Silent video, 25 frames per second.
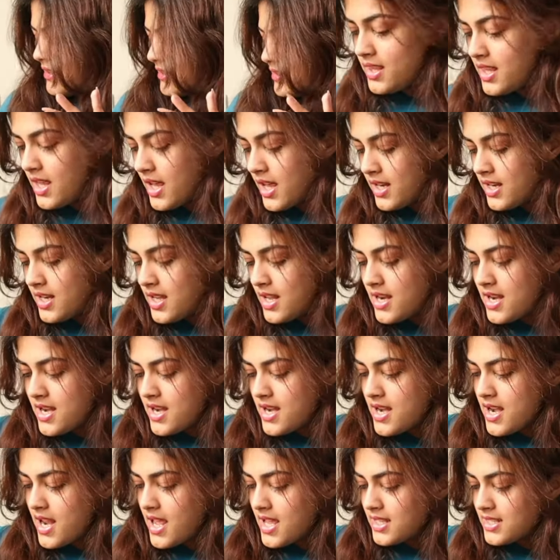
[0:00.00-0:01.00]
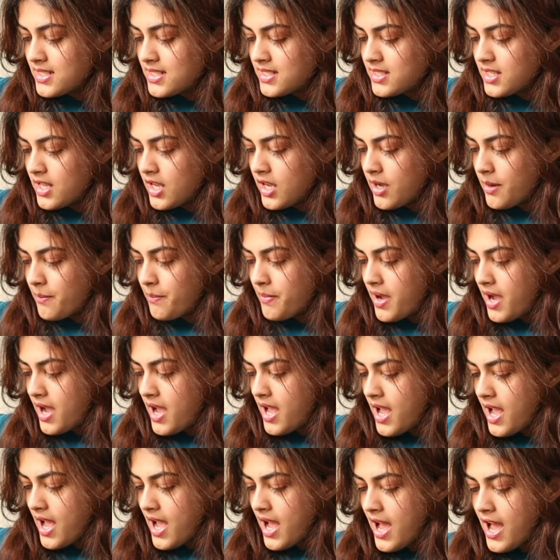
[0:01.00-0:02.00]
Then next up, I
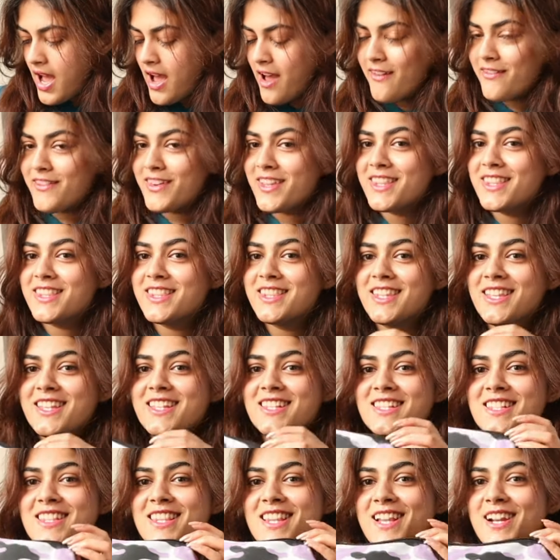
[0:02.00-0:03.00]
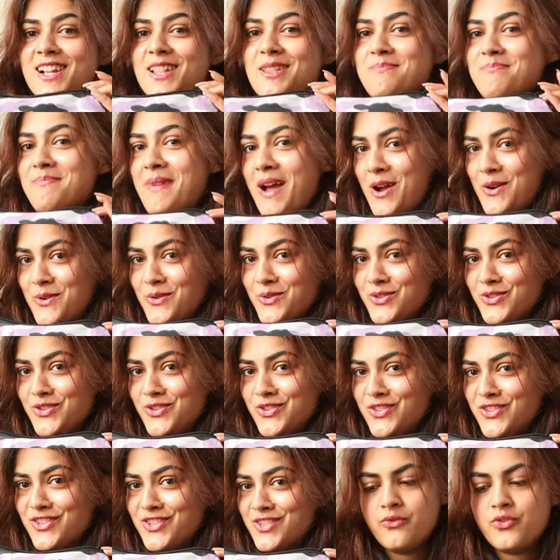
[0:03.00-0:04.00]
have this little
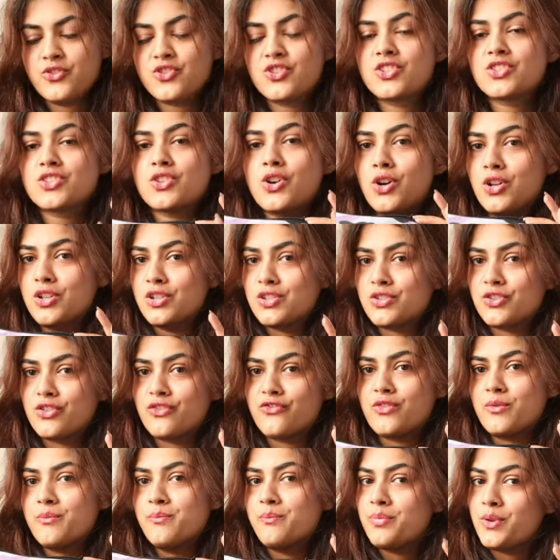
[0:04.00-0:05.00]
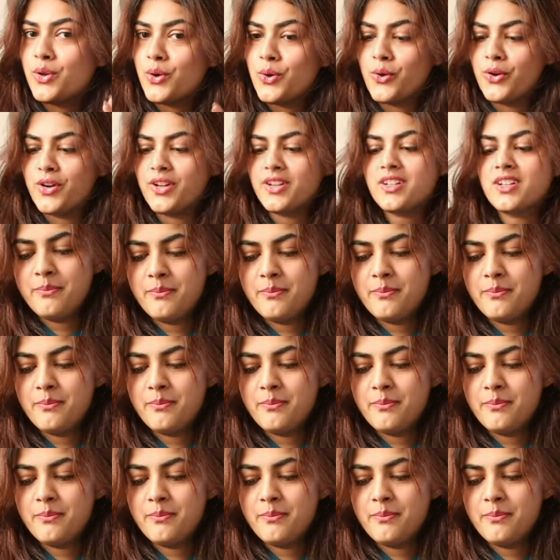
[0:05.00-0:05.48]
pouch, which is also from plor,